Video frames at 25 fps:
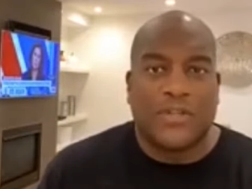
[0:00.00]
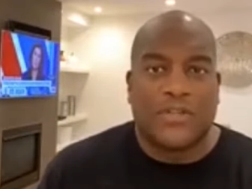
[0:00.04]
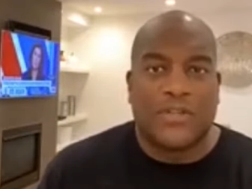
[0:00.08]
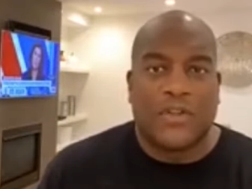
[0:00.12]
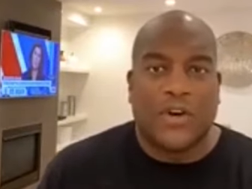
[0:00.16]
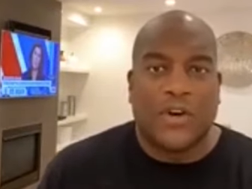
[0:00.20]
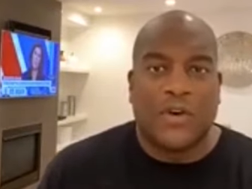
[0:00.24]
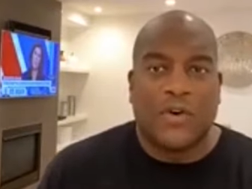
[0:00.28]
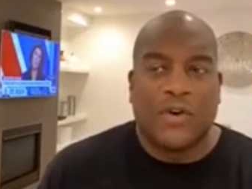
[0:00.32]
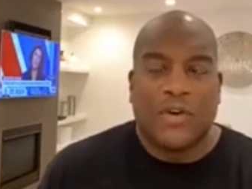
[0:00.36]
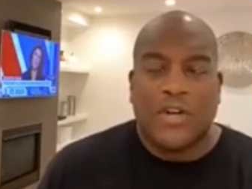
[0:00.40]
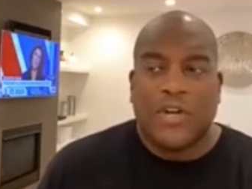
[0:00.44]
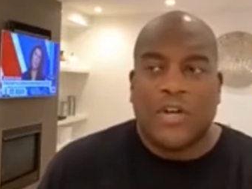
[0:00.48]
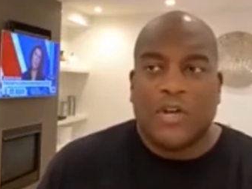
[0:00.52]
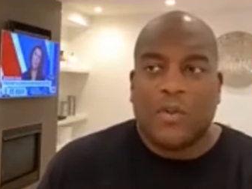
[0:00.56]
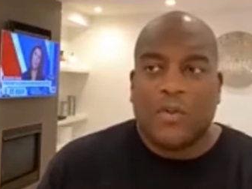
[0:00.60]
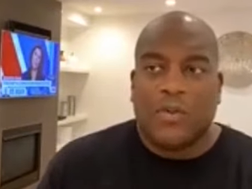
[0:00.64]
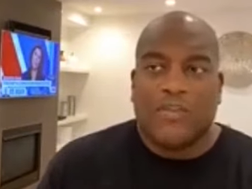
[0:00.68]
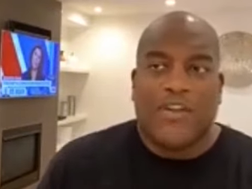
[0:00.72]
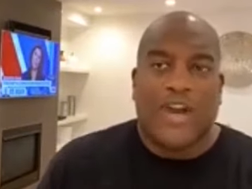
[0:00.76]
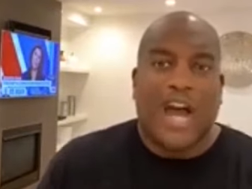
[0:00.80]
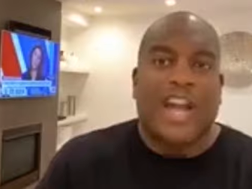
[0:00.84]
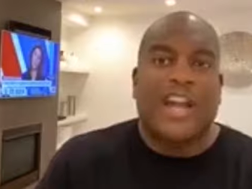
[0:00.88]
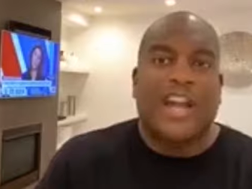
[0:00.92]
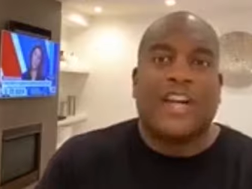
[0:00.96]
So
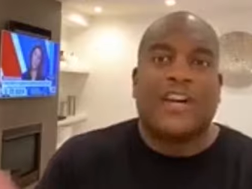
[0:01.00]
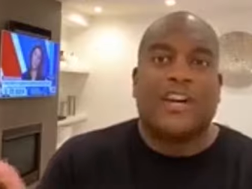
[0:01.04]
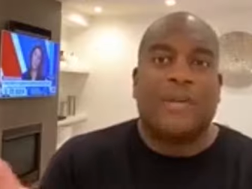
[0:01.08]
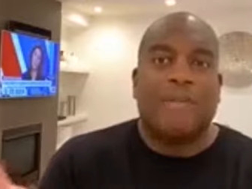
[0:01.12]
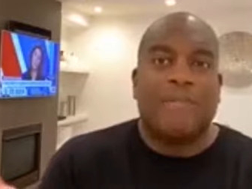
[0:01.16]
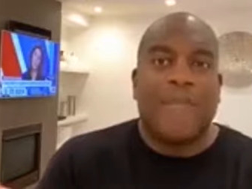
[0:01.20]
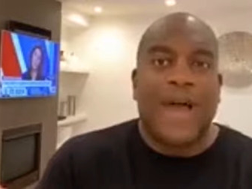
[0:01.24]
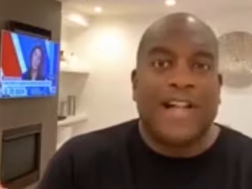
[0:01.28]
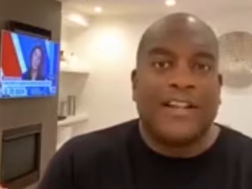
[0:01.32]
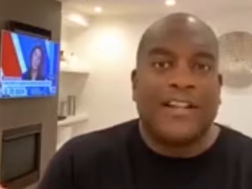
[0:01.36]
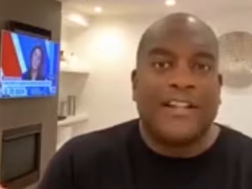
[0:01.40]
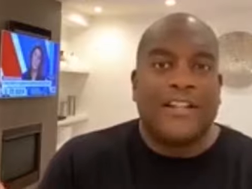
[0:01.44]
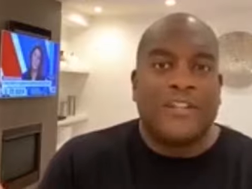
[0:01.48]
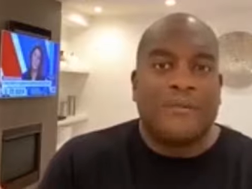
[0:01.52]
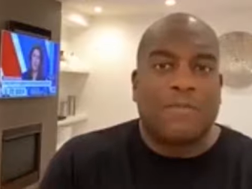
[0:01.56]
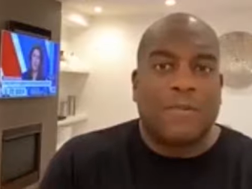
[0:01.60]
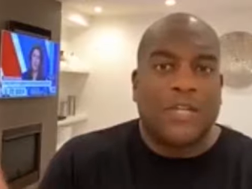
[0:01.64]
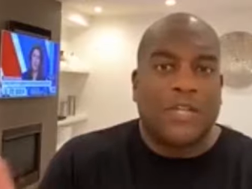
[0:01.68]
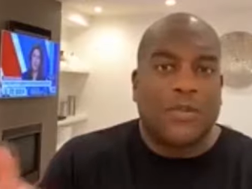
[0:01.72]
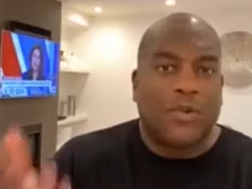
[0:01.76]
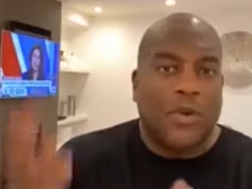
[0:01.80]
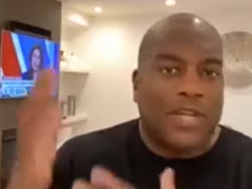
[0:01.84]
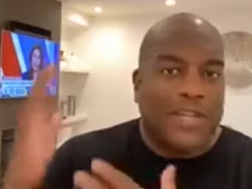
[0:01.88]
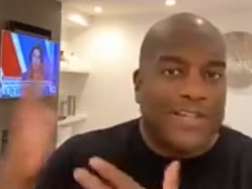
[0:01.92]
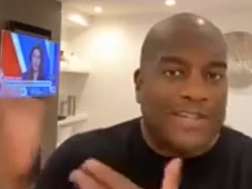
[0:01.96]
we've got a good balance
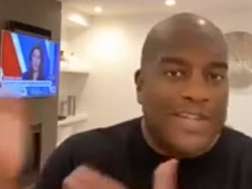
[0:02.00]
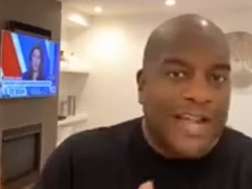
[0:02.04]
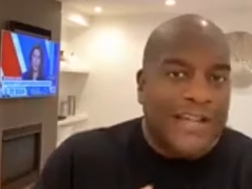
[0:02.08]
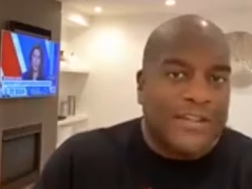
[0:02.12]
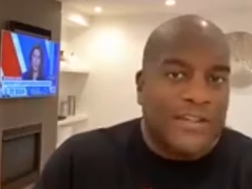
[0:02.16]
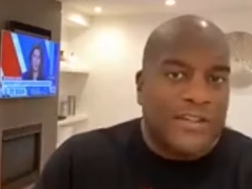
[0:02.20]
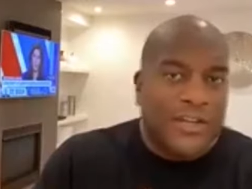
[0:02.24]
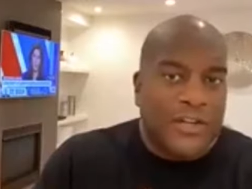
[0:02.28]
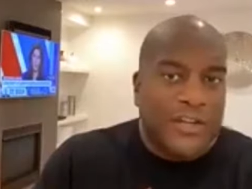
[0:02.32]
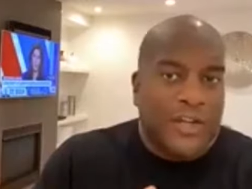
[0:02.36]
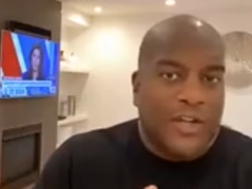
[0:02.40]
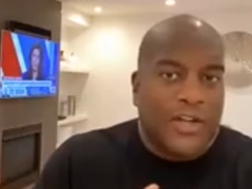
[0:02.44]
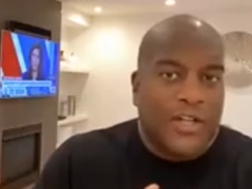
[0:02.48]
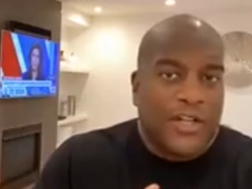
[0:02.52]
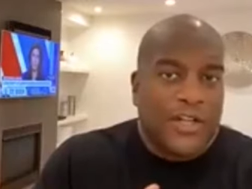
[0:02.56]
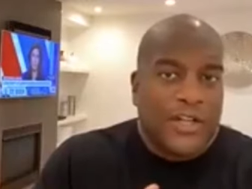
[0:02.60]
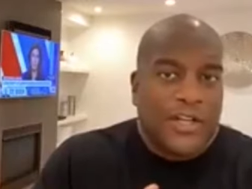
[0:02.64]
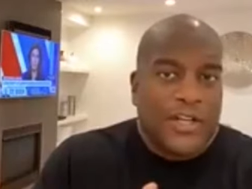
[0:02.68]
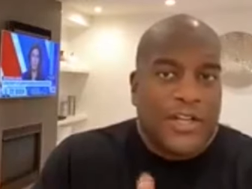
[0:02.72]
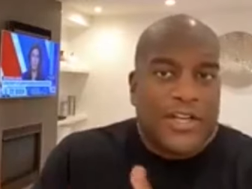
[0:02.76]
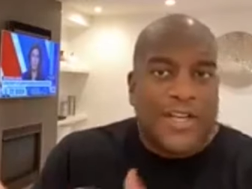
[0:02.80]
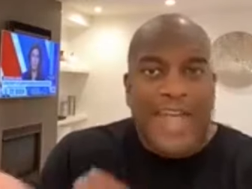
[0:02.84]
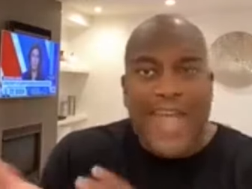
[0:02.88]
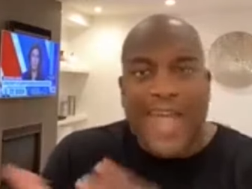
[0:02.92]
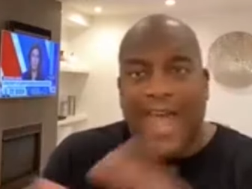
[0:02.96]
between technical
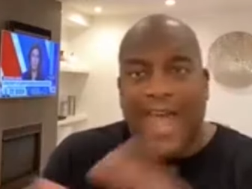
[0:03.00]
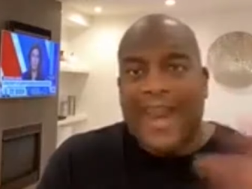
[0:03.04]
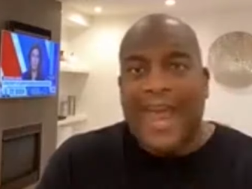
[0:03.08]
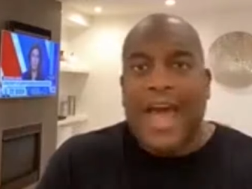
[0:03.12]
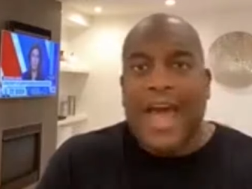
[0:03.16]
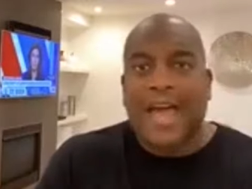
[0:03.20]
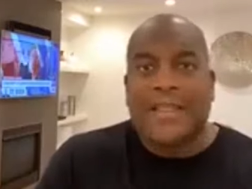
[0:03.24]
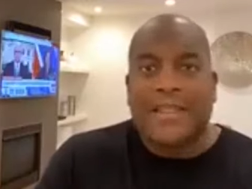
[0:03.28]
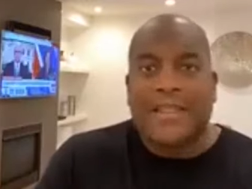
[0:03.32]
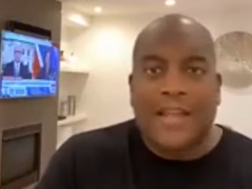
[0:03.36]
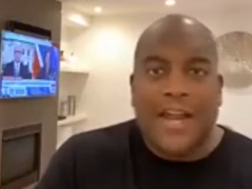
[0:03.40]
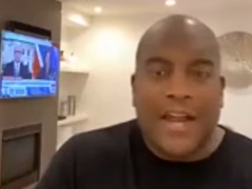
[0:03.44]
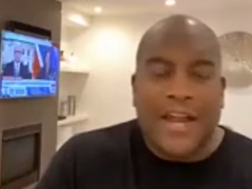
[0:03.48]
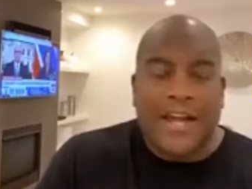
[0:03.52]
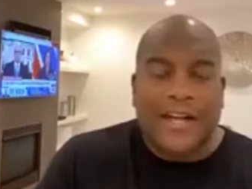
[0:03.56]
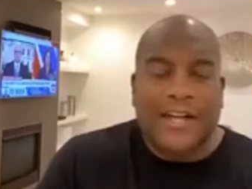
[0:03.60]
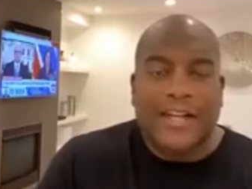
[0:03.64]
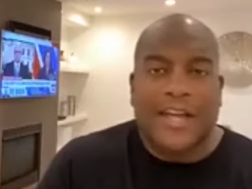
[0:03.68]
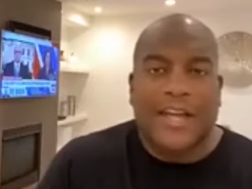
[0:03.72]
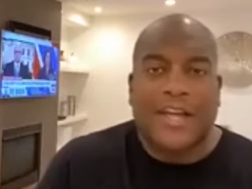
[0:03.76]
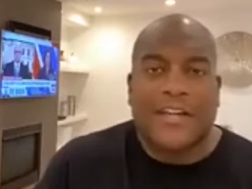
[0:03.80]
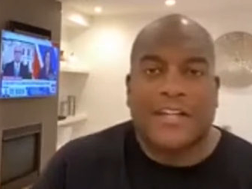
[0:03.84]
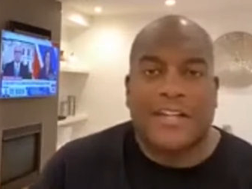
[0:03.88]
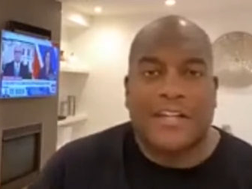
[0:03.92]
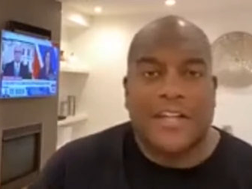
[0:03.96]
and athletic,
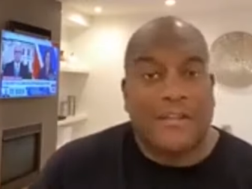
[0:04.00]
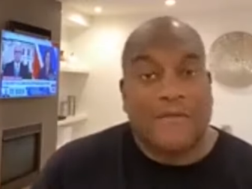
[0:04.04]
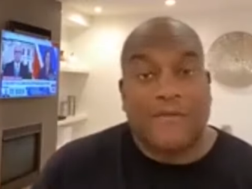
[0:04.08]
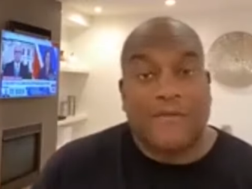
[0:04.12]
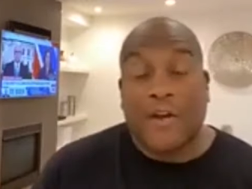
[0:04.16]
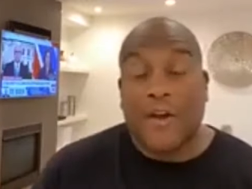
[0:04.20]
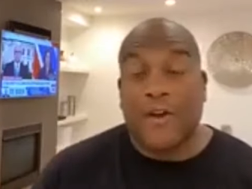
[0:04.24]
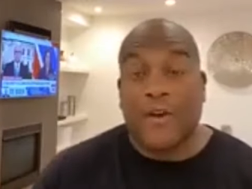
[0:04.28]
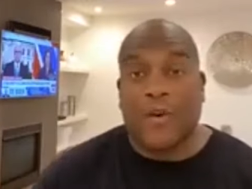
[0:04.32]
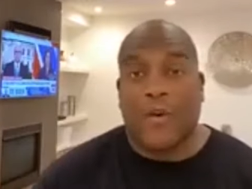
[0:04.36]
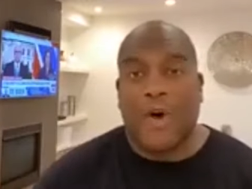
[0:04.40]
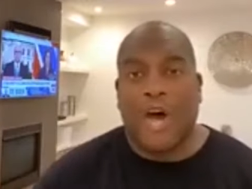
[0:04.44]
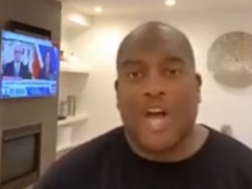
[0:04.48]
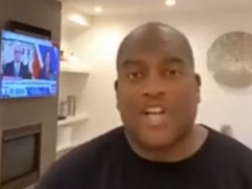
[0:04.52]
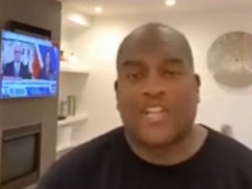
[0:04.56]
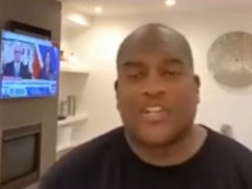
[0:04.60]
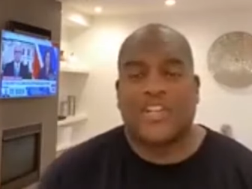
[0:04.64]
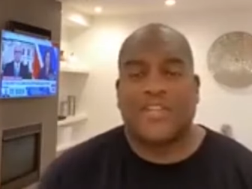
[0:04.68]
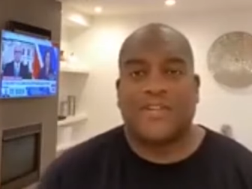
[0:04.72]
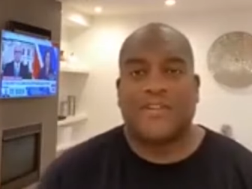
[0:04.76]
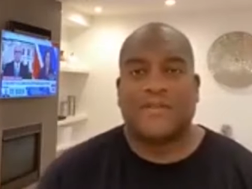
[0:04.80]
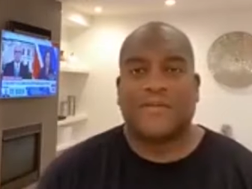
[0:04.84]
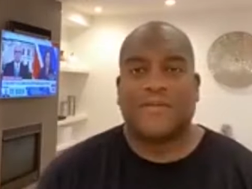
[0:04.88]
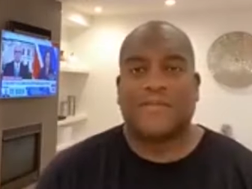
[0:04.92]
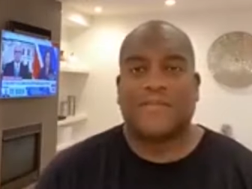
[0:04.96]
and it's fun to watch.